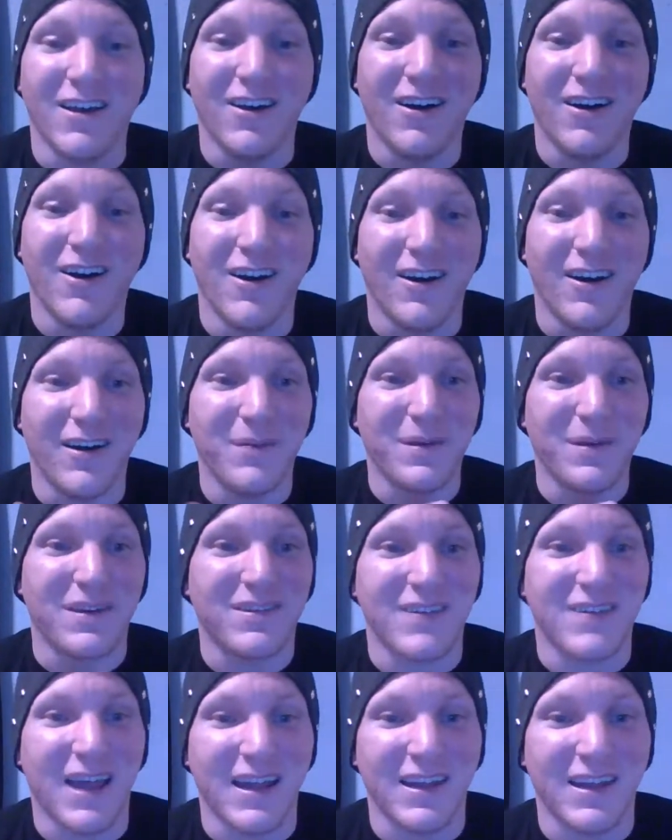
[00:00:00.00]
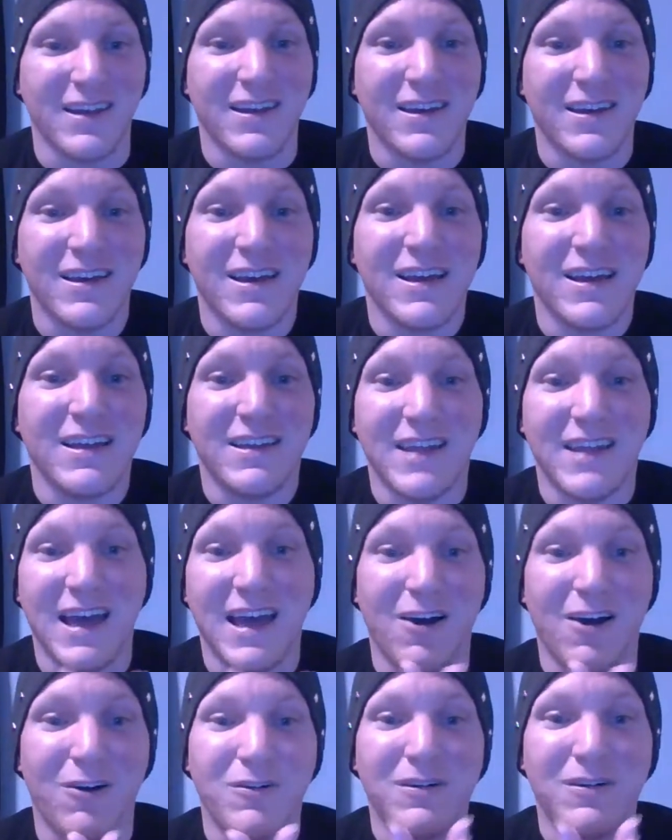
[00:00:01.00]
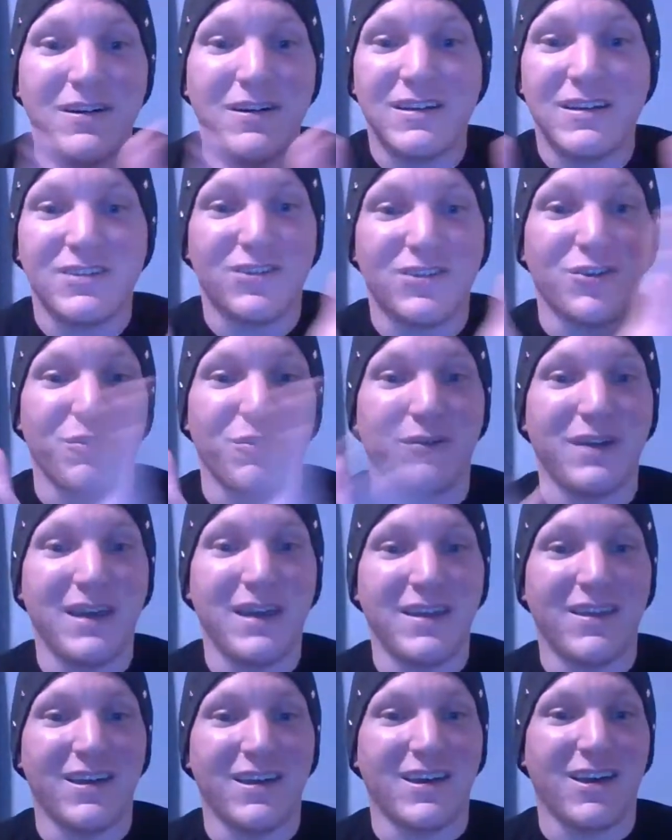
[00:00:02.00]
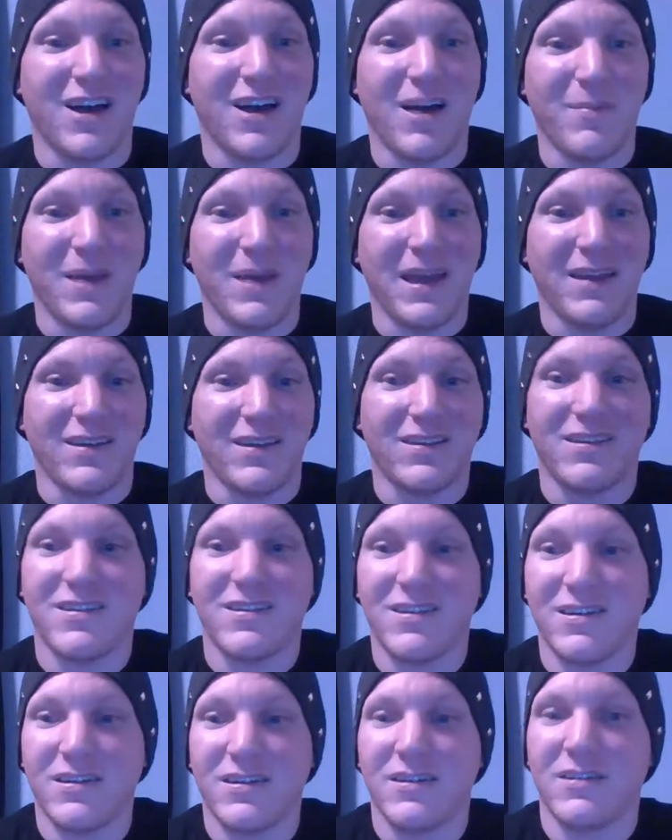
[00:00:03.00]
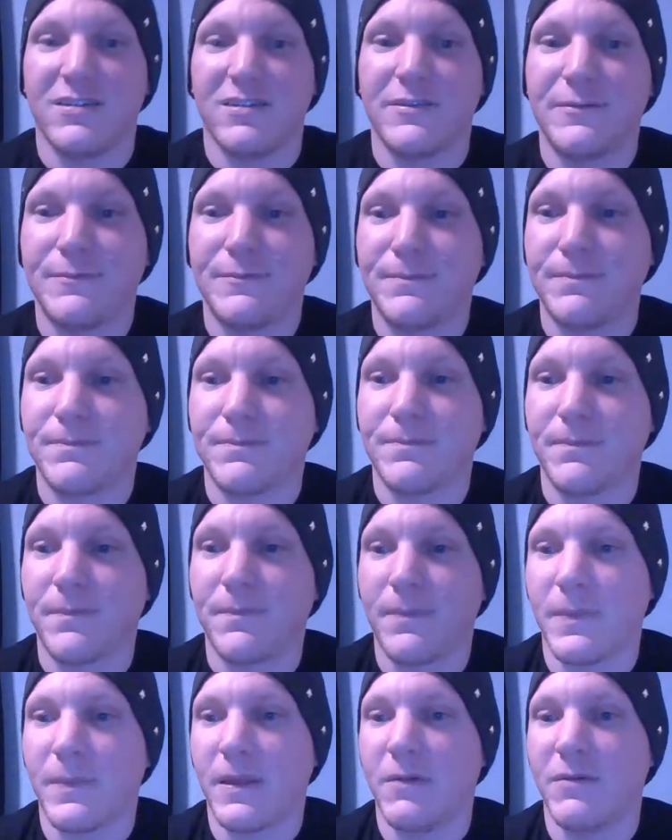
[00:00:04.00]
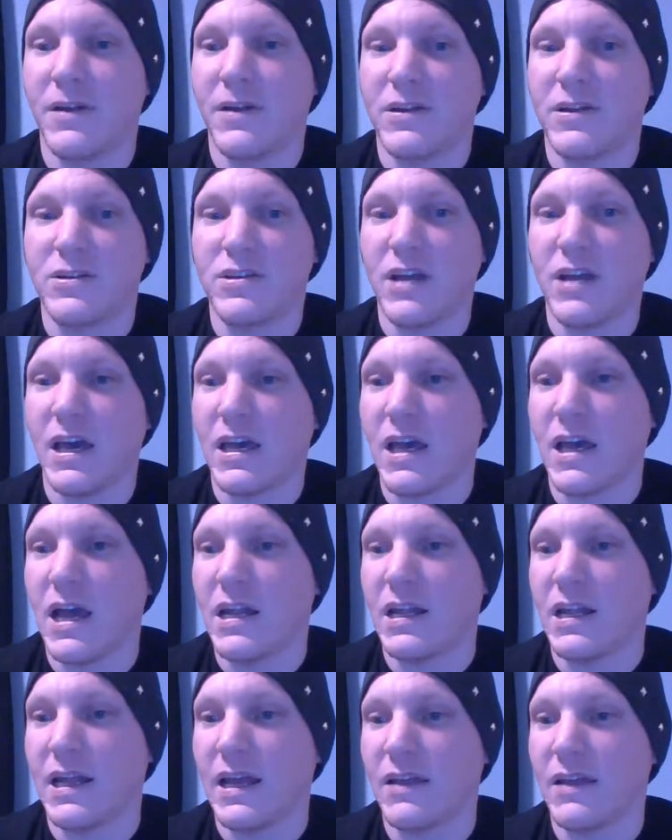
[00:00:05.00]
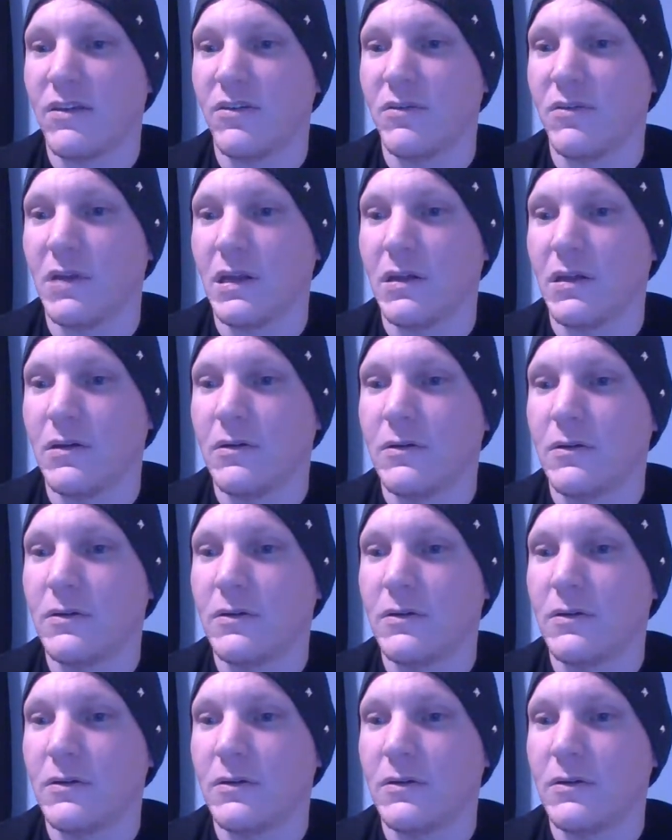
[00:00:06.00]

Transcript: Oh, I'm excited. Now to read the comments, which I kind of like doing.